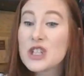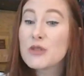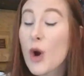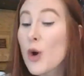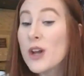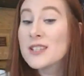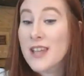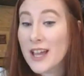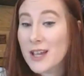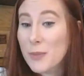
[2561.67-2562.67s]
wrote in
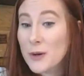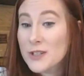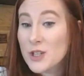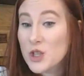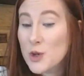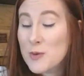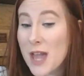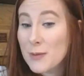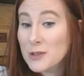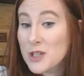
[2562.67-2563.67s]
second person, she would be
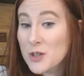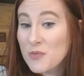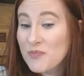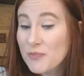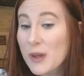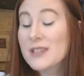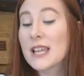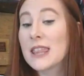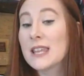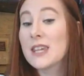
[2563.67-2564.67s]
able to, because I
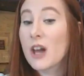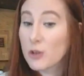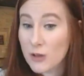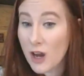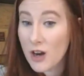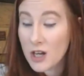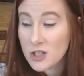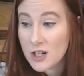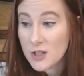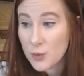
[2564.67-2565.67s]
think the other
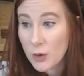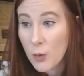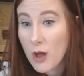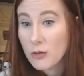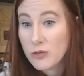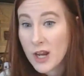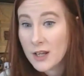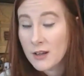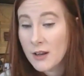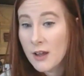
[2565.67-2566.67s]
characters were well
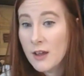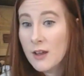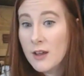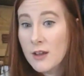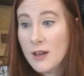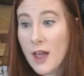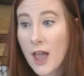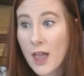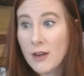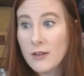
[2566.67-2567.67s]
written
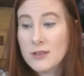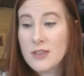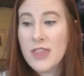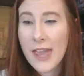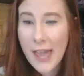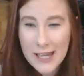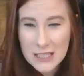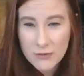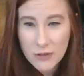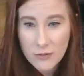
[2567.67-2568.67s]
and they had
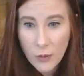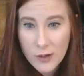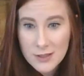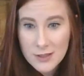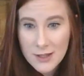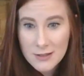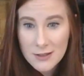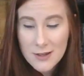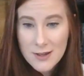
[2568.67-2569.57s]
different voices.